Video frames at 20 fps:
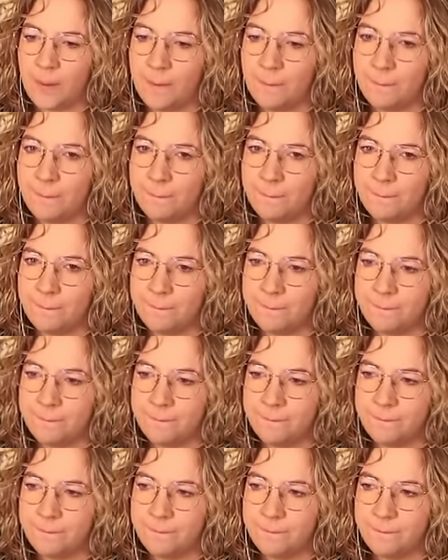
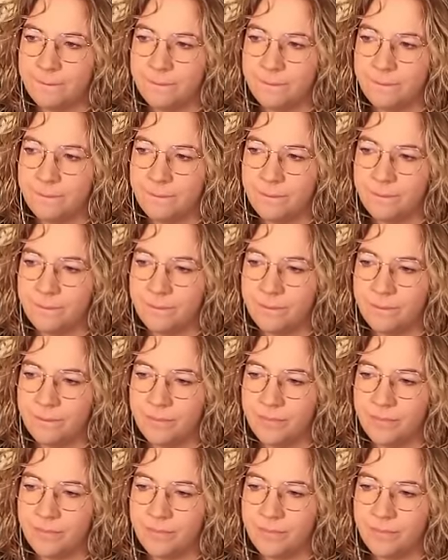Nothing is said.